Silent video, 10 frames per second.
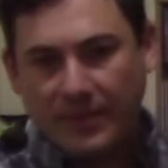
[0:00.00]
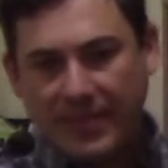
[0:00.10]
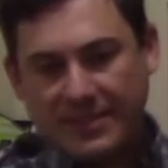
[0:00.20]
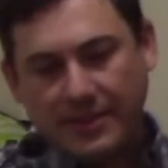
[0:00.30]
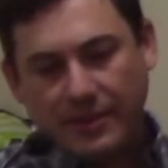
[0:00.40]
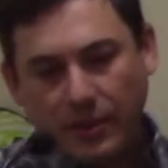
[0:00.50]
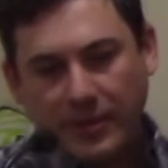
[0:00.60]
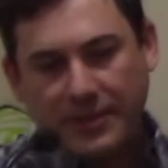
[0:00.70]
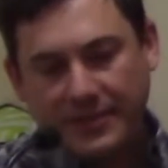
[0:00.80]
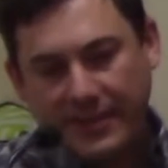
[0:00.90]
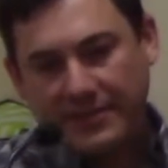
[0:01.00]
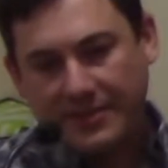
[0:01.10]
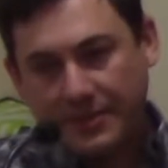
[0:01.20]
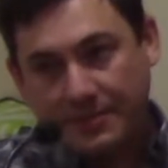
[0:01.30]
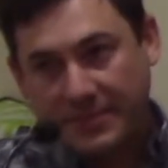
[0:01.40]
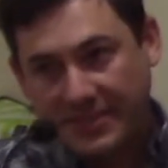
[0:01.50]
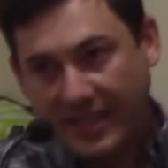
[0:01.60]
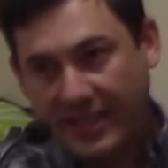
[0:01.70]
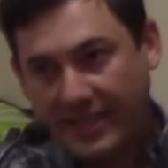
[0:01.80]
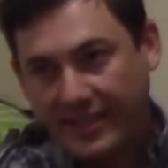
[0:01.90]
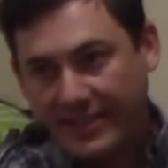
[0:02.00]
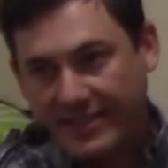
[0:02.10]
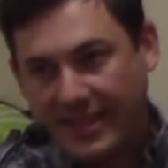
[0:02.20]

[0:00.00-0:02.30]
Right, so Lowcountry Down Syndrome Society, that's